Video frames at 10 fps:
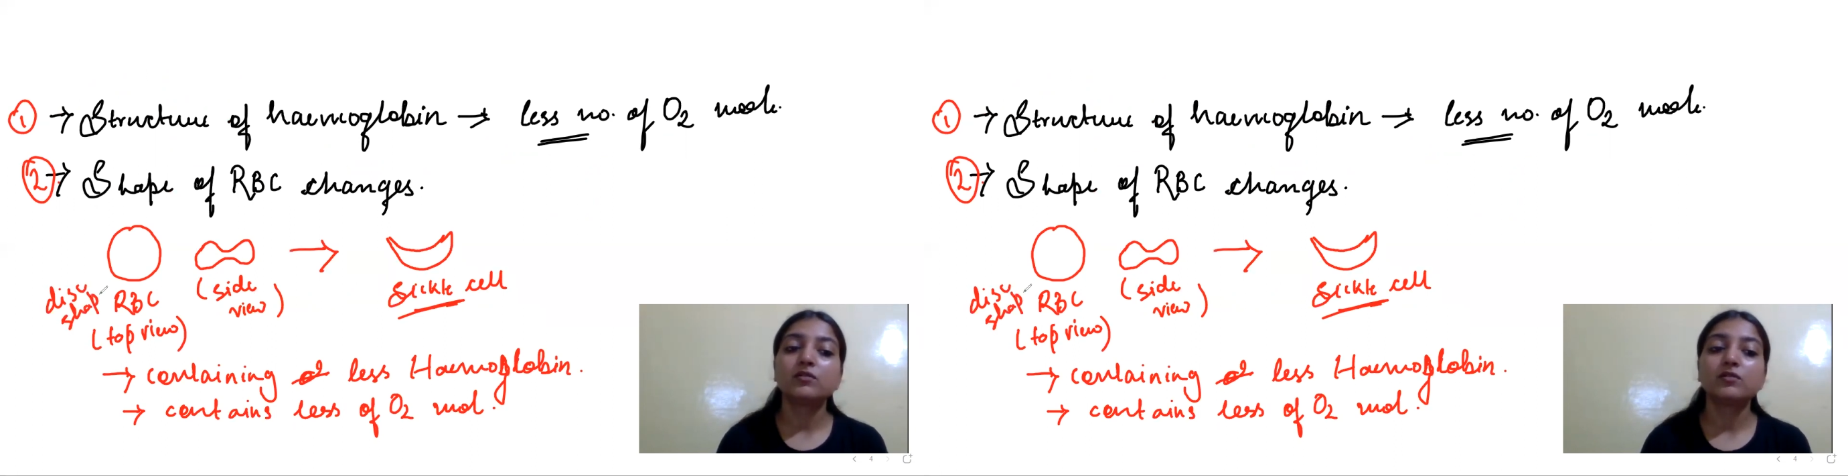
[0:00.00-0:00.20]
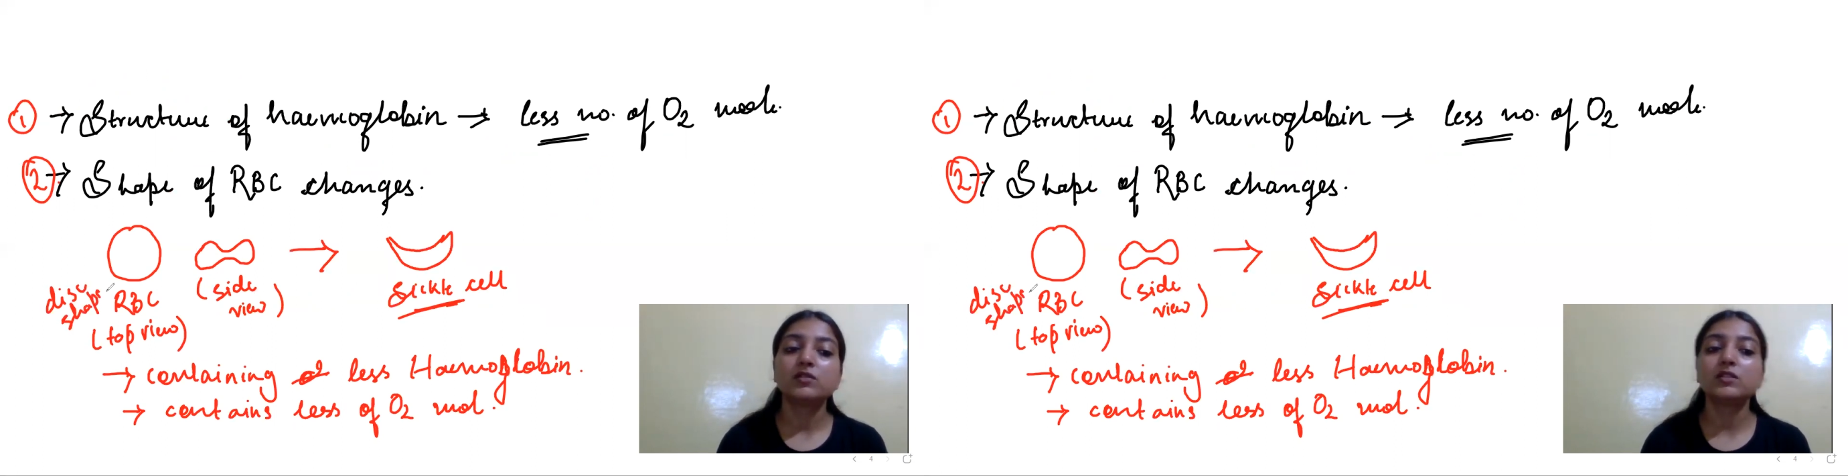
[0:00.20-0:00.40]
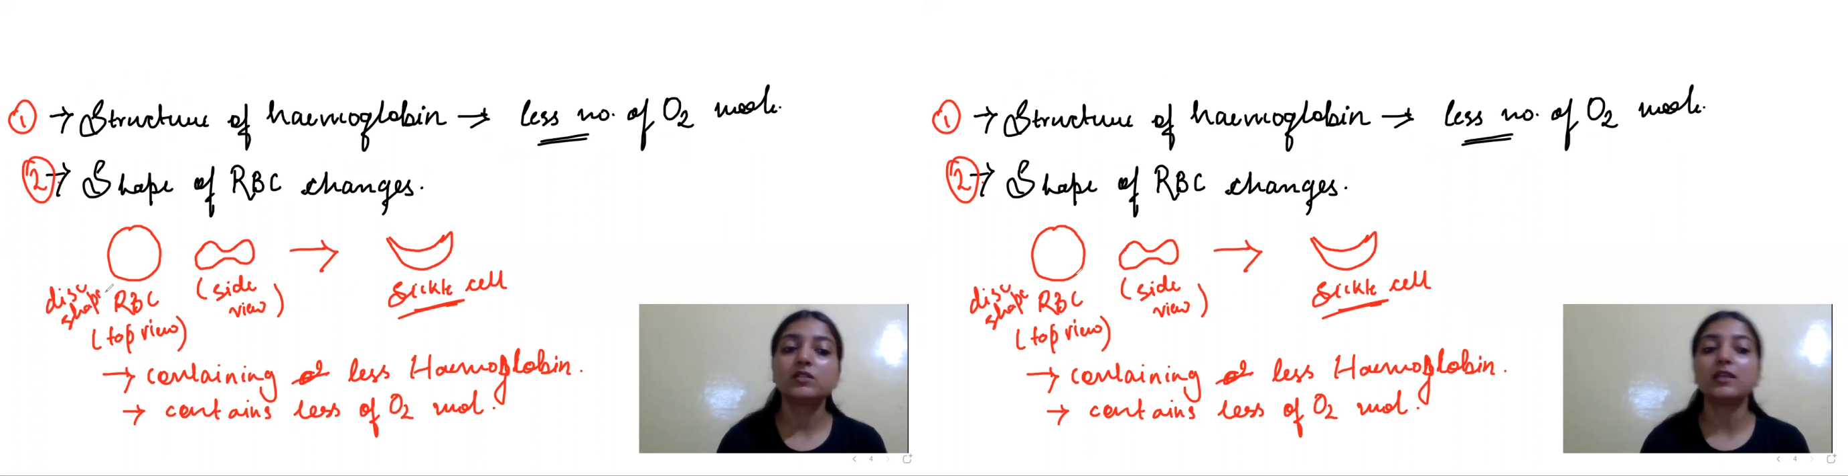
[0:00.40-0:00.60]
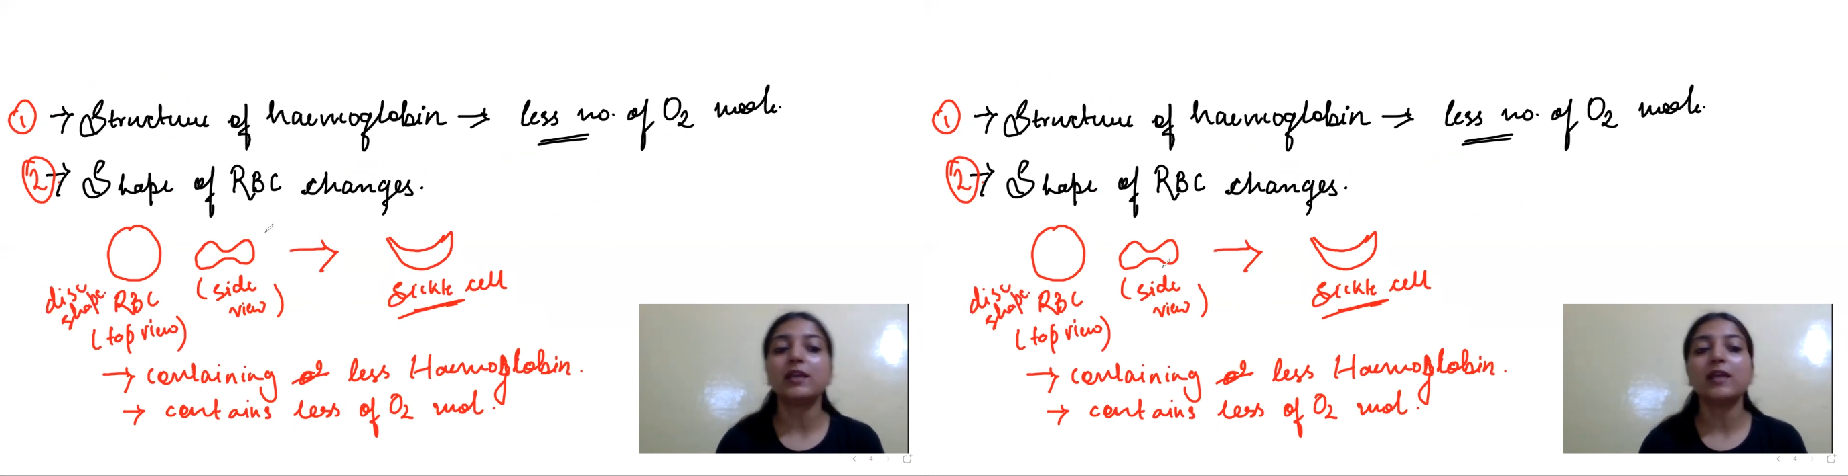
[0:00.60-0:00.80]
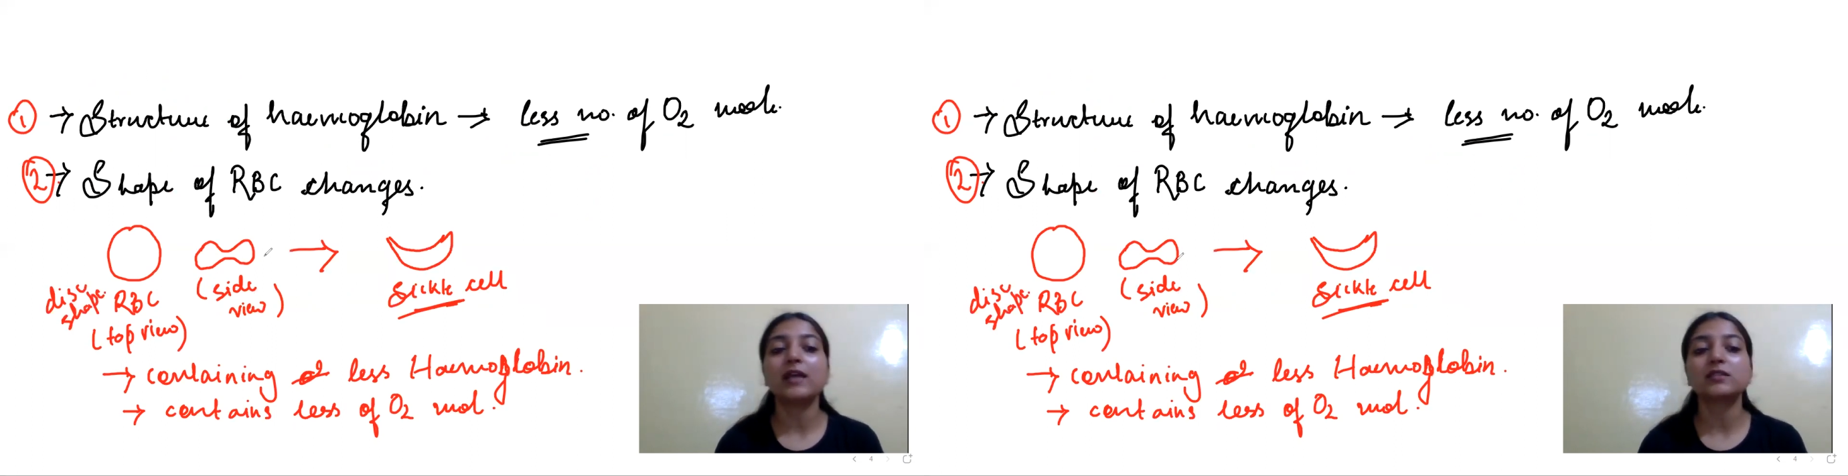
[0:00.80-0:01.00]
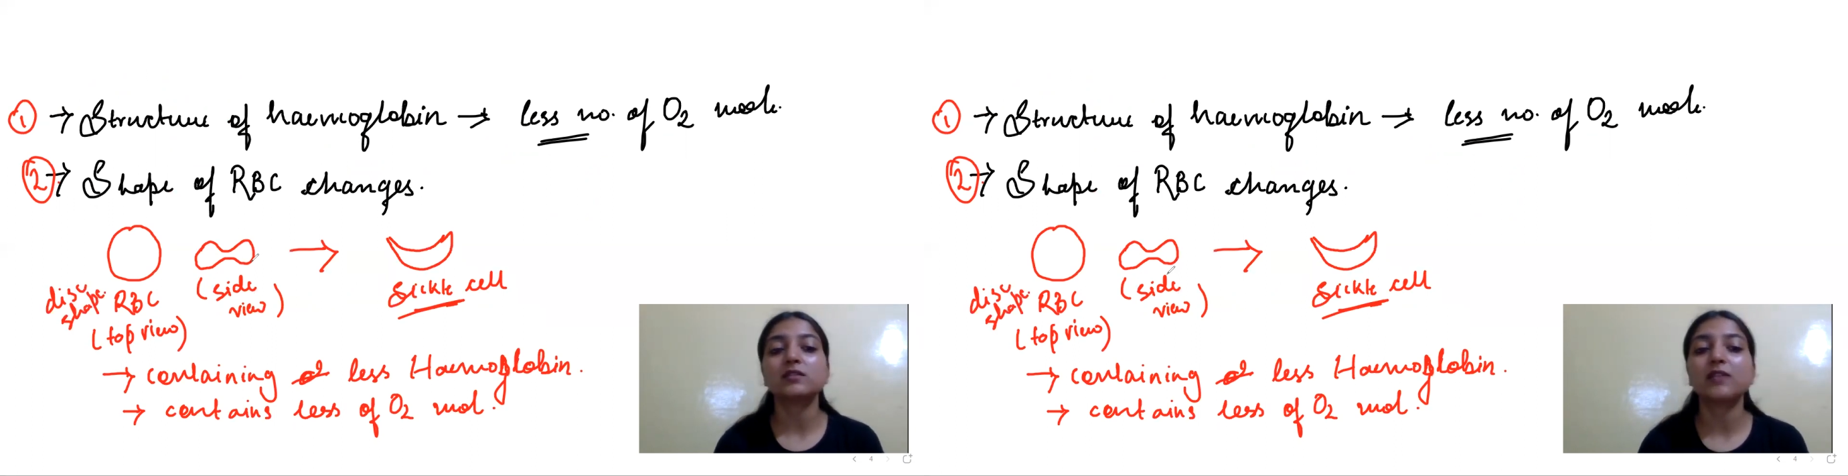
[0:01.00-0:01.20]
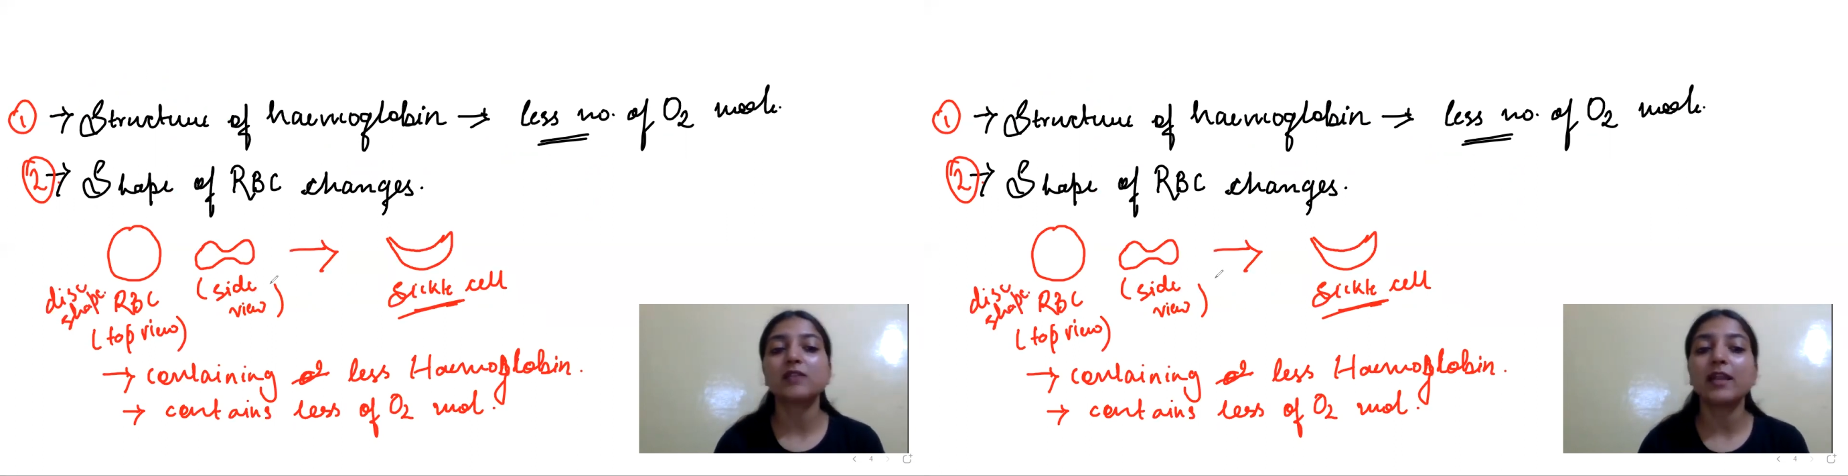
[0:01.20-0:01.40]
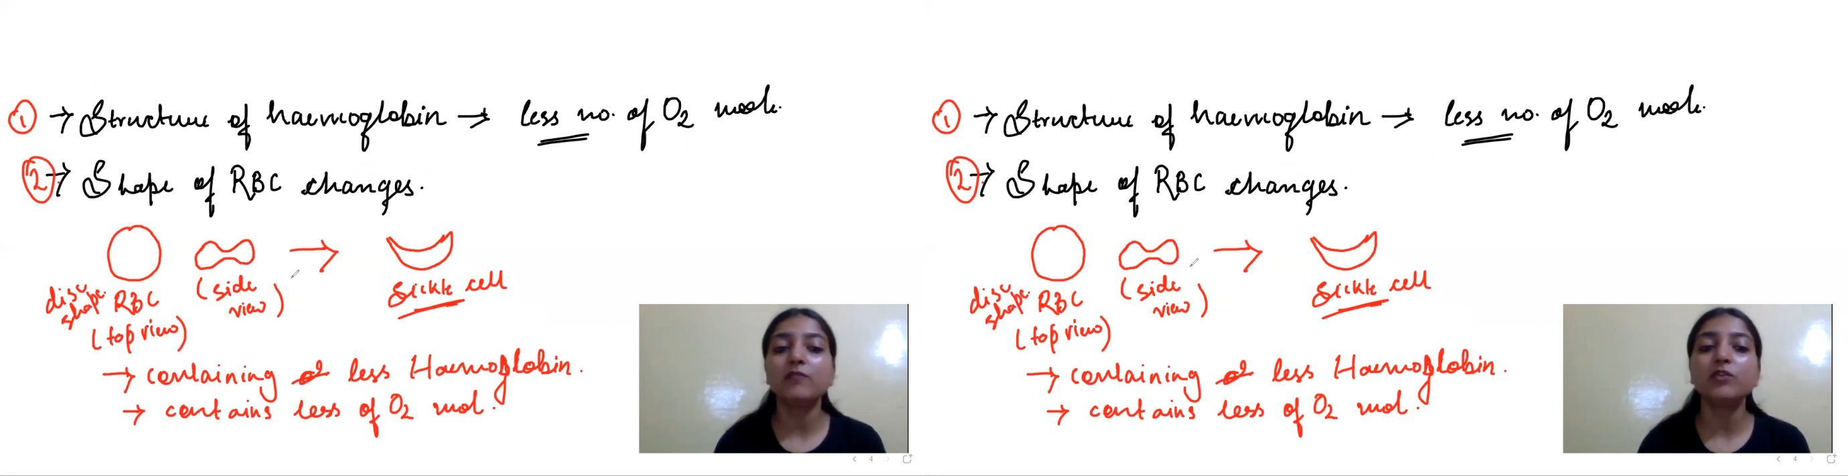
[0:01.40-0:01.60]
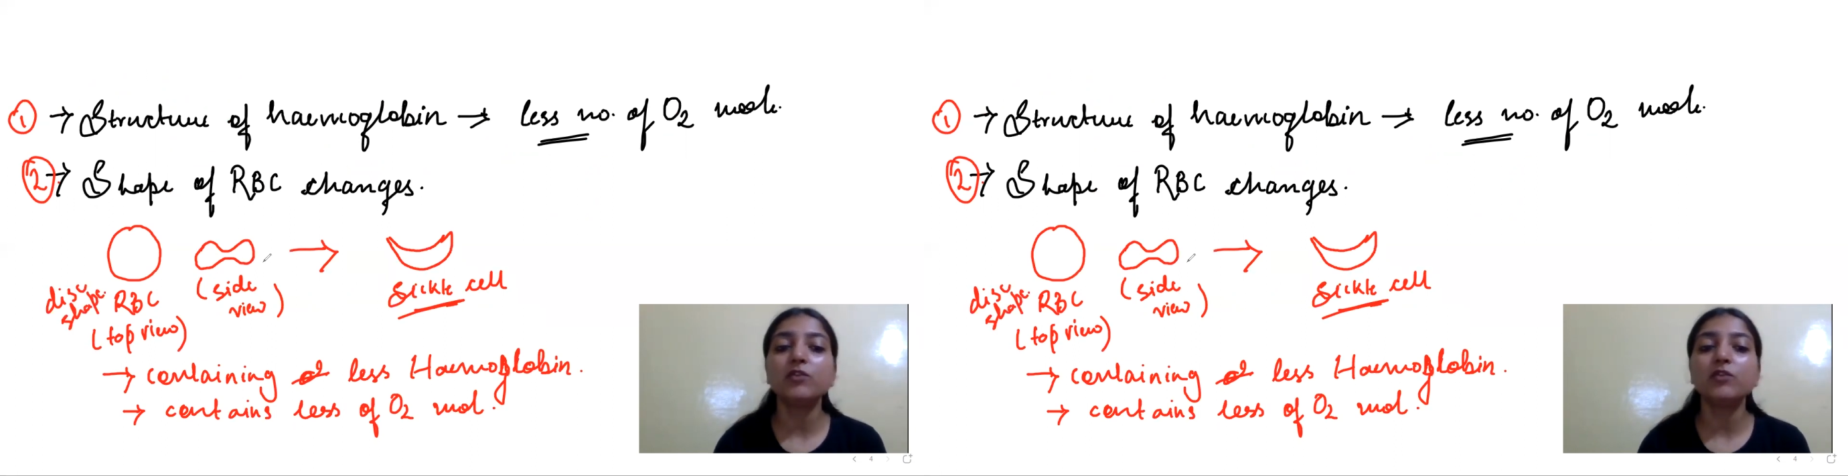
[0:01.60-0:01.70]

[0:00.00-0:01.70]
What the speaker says: see as a side view,